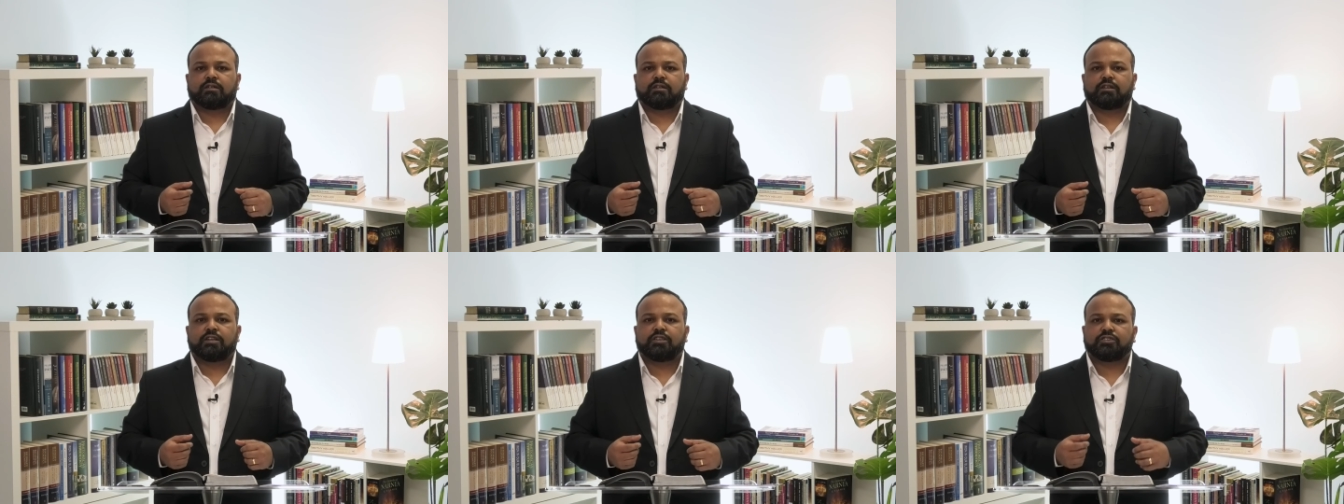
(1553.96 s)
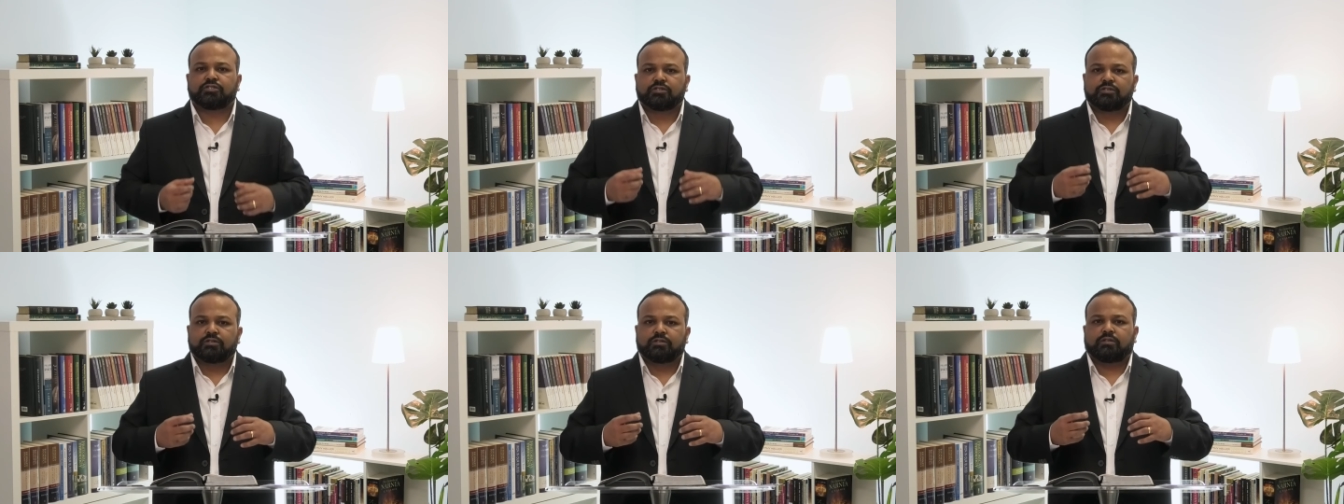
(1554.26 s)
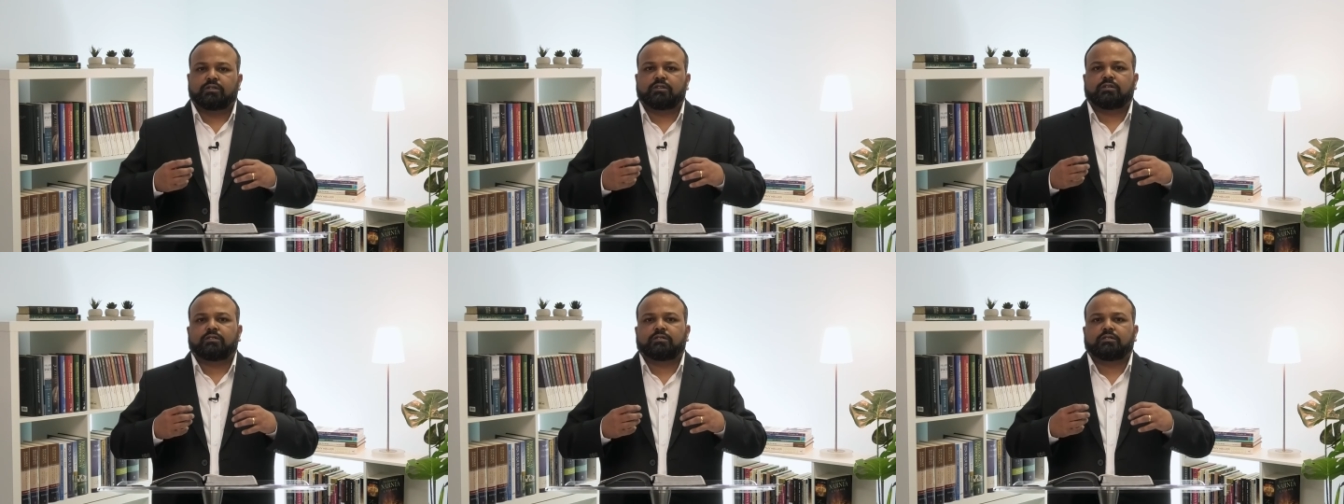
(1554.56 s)
is
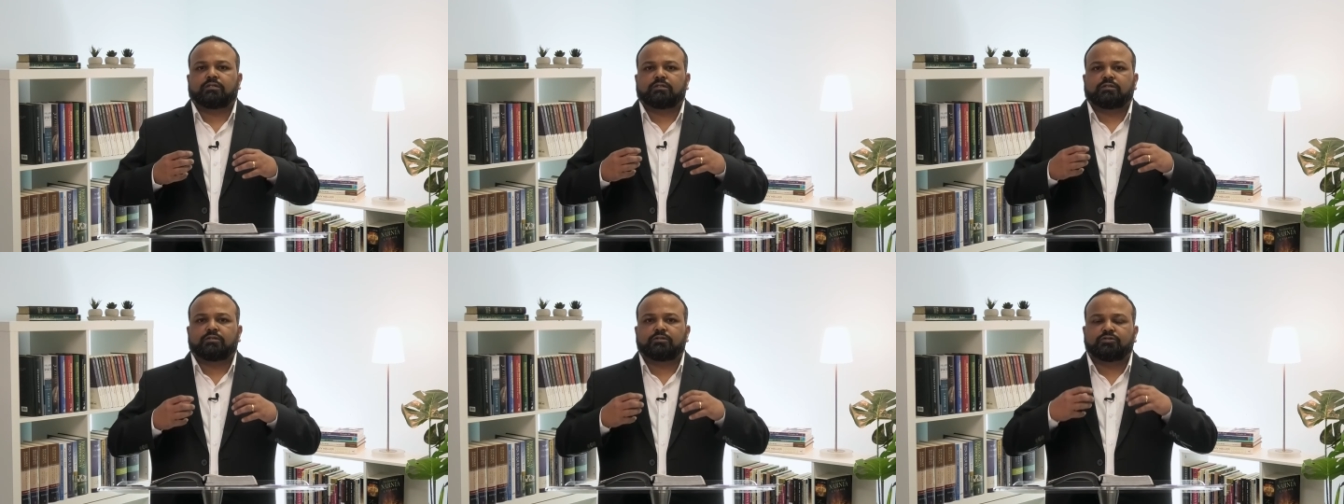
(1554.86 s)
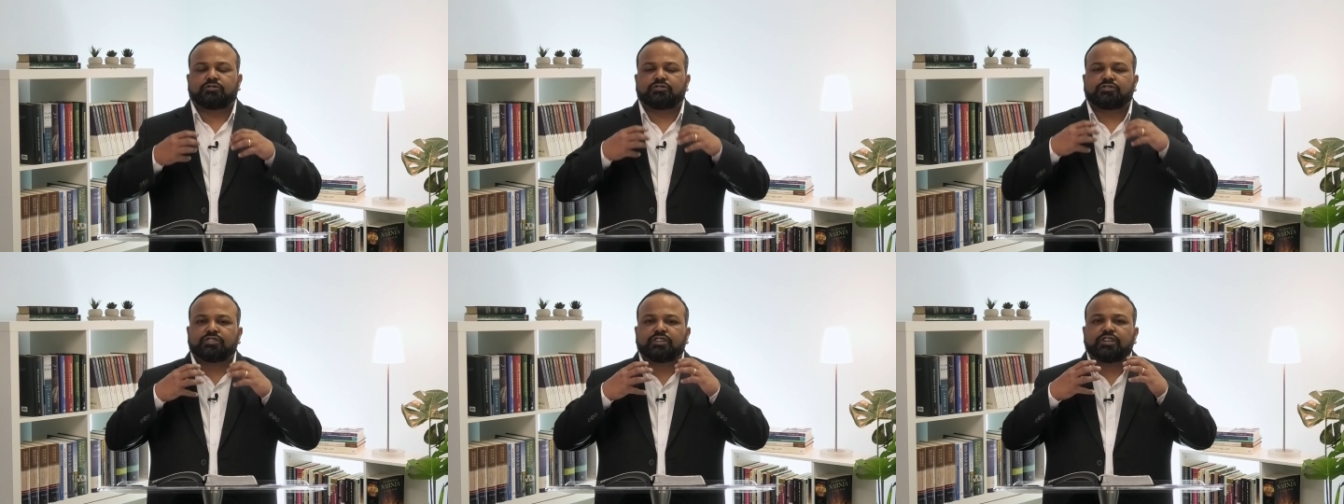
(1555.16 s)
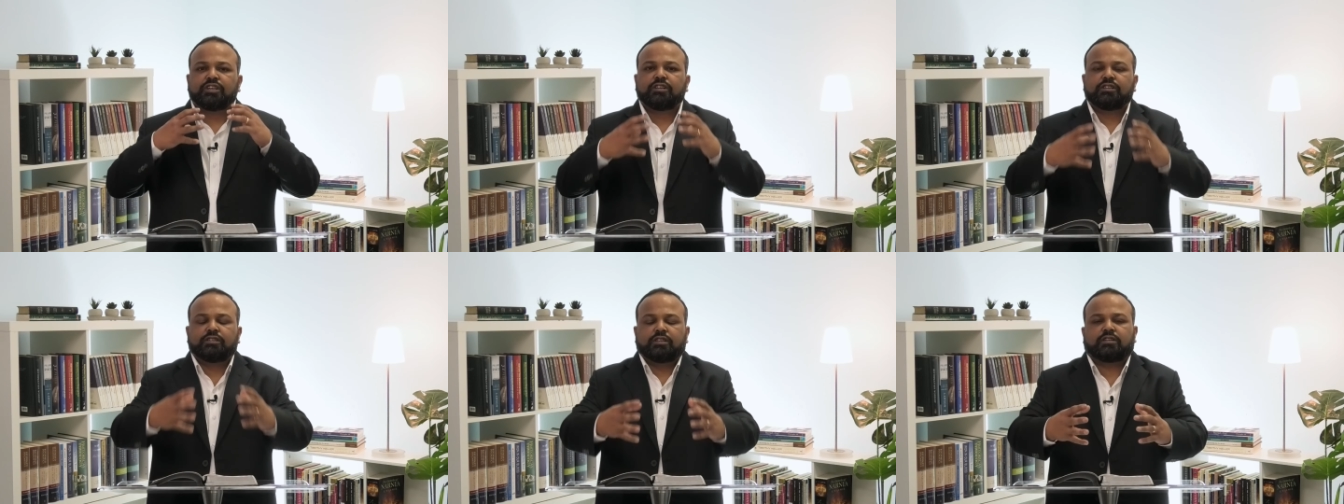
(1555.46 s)
to
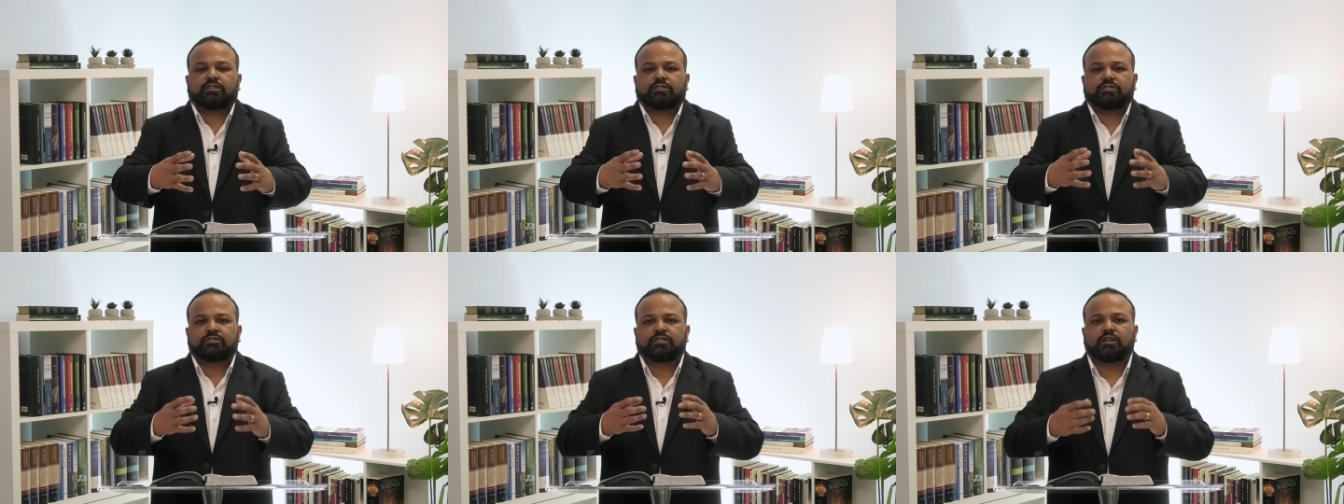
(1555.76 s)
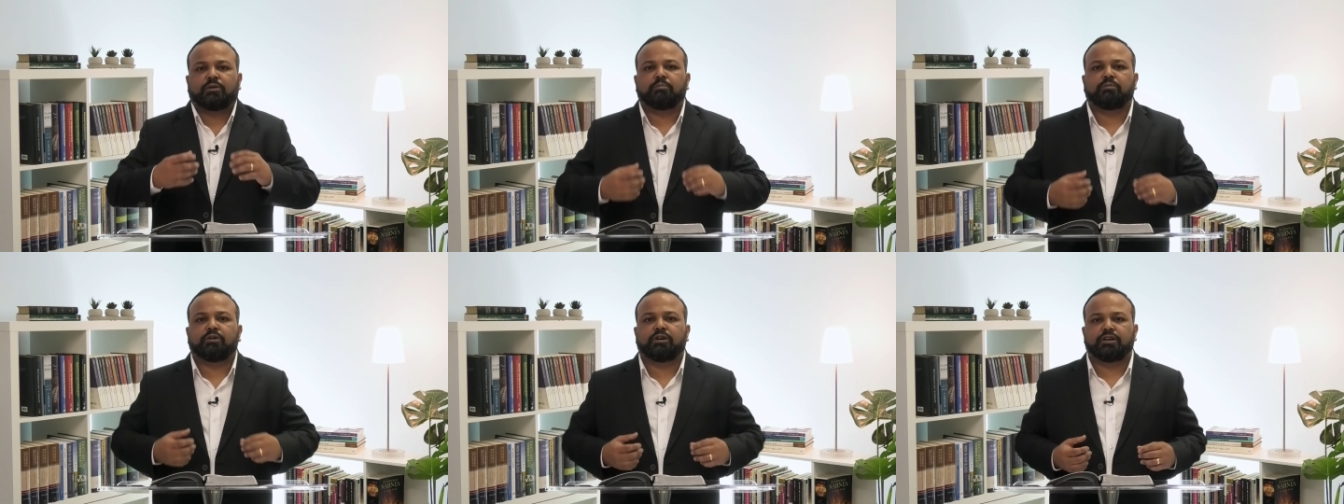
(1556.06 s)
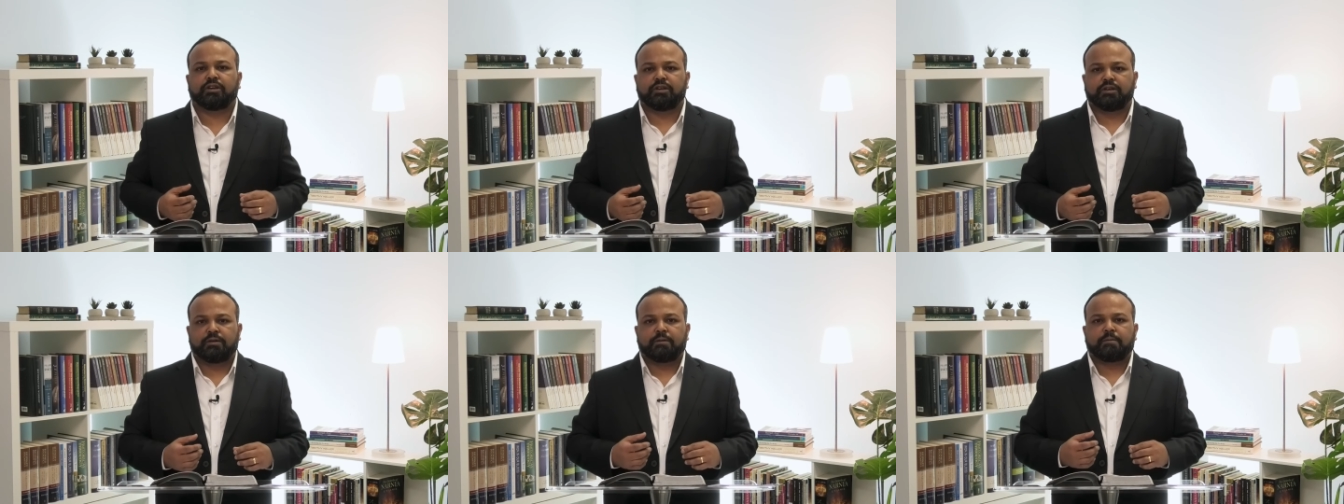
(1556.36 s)
see that
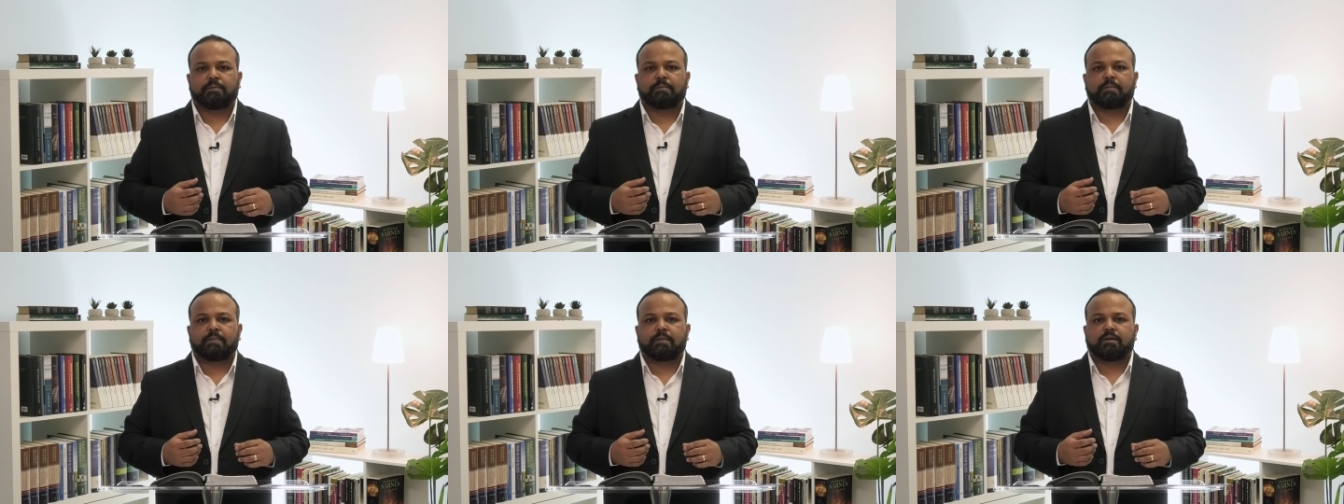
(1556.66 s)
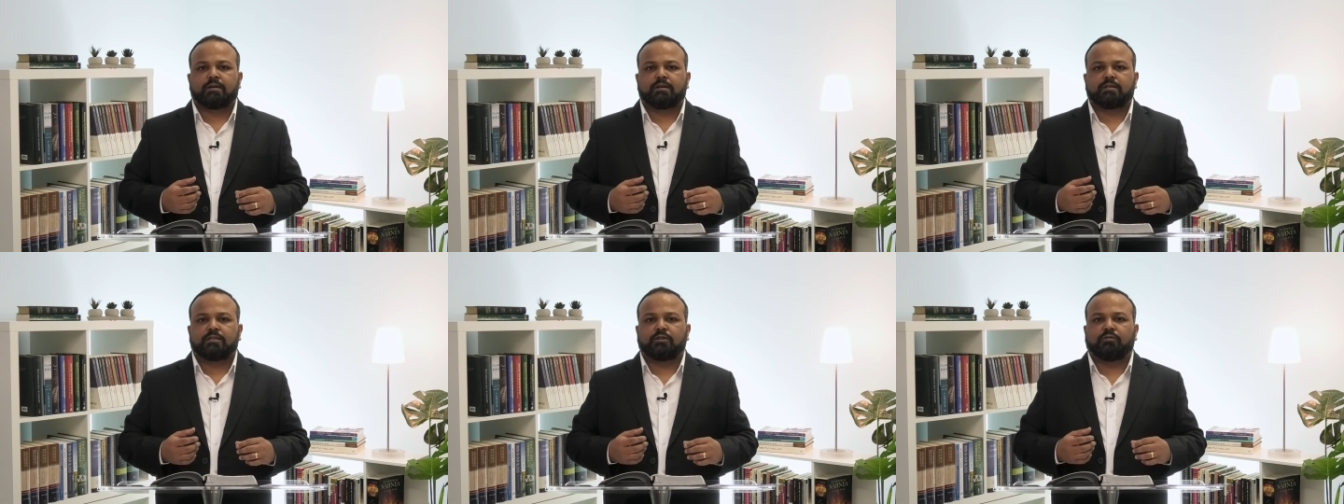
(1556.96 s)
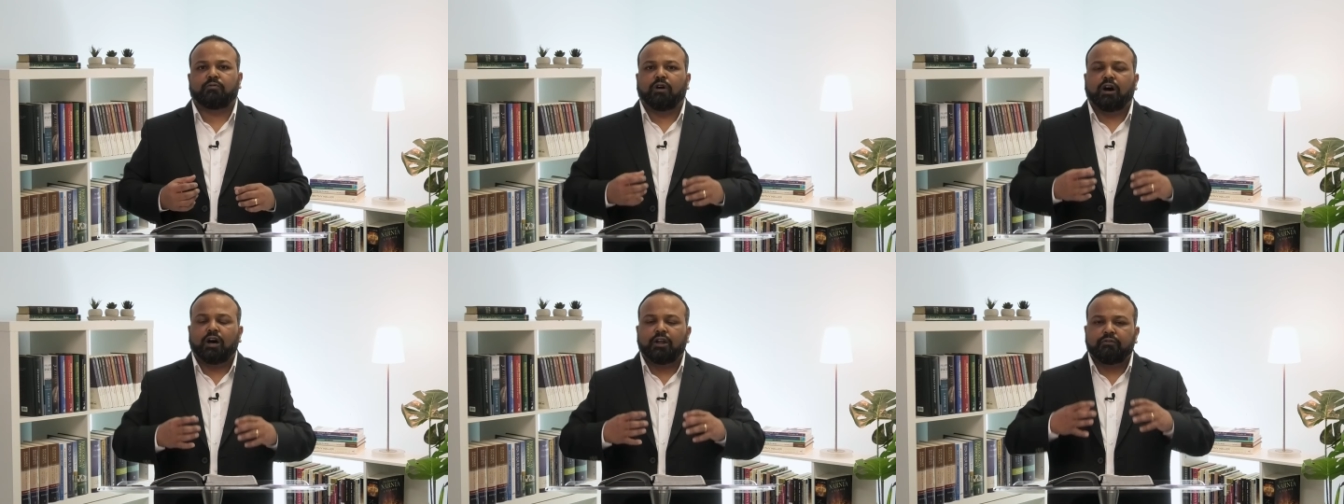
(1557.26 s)
somebody, the
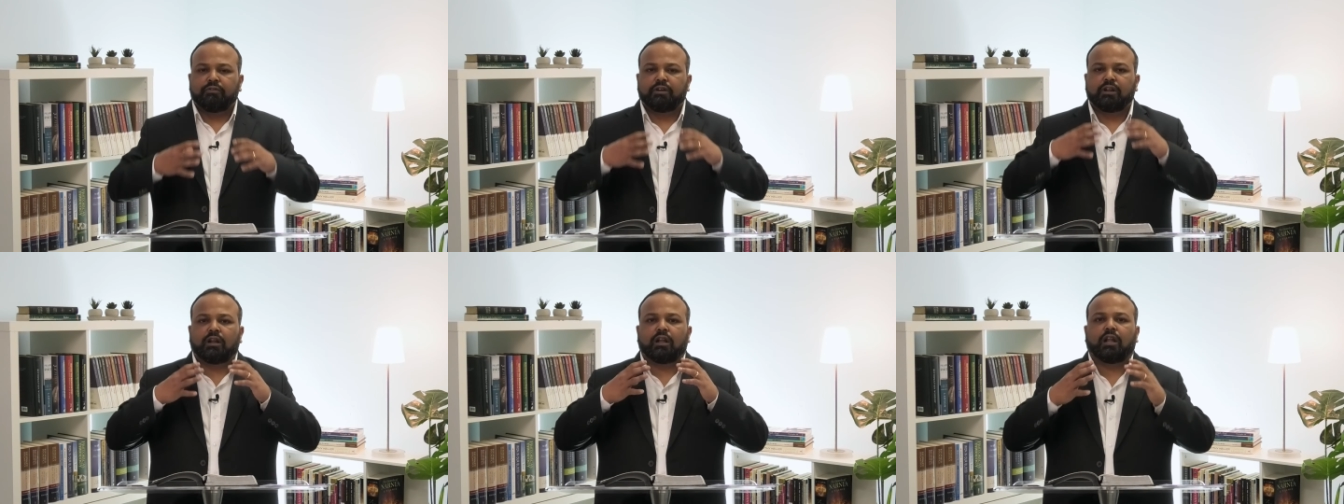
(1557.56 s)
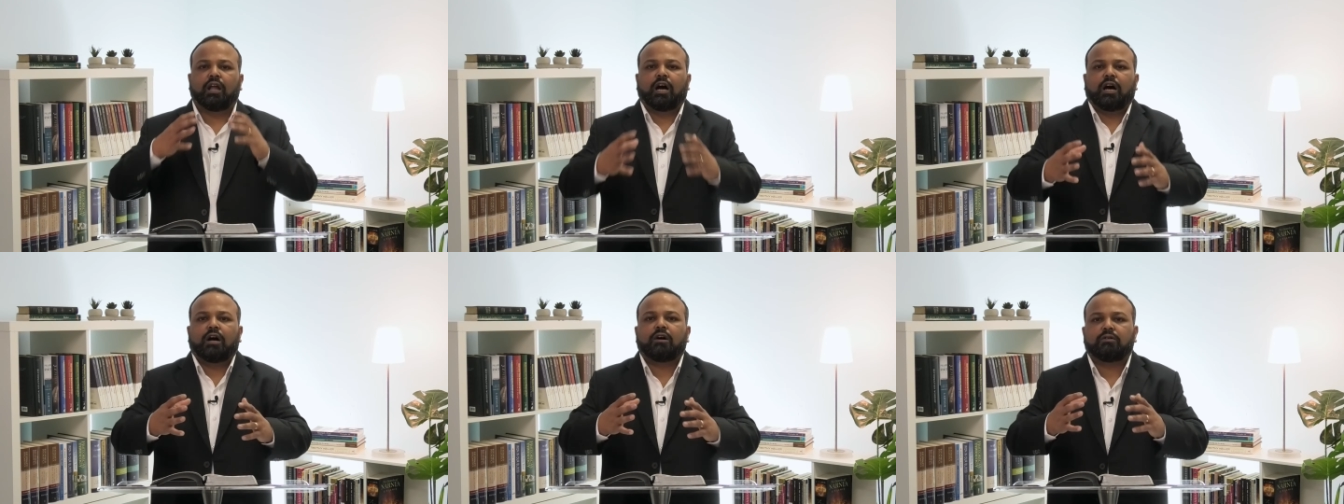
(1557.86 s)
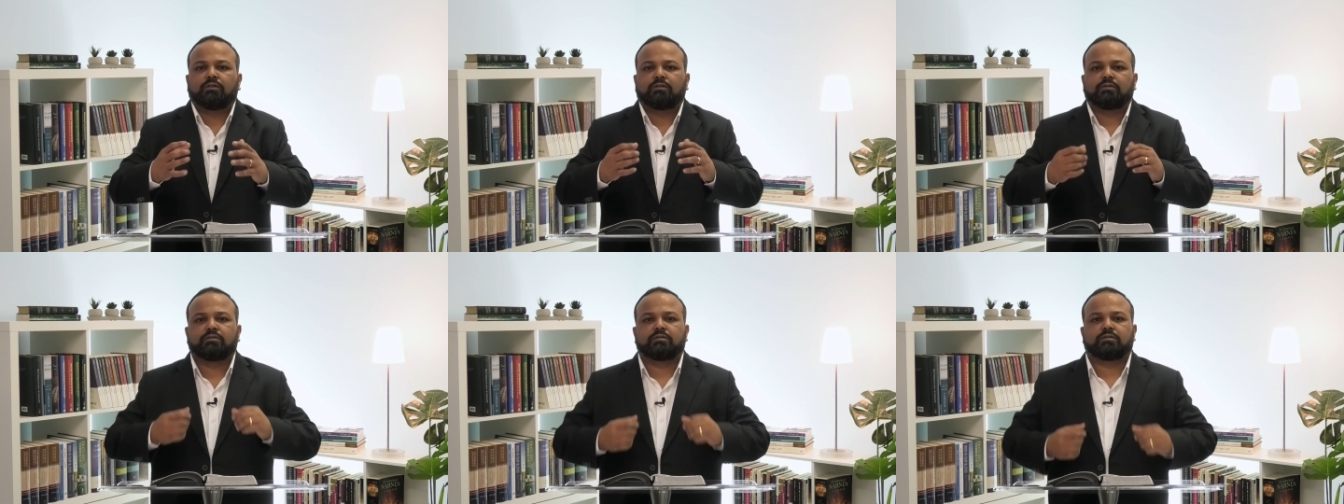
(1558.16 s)
one we
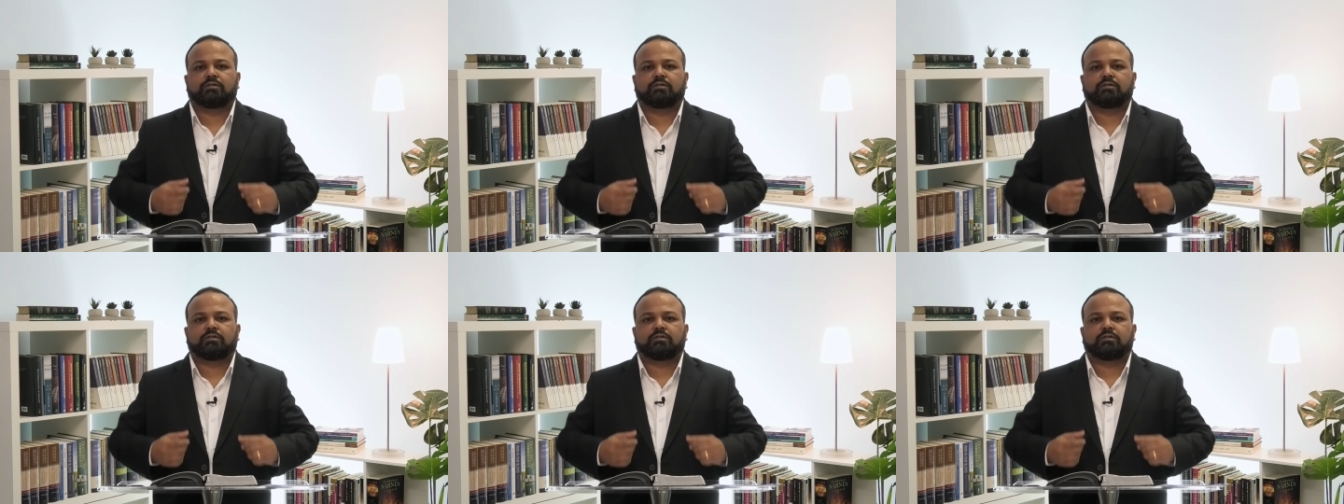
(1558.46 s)
love,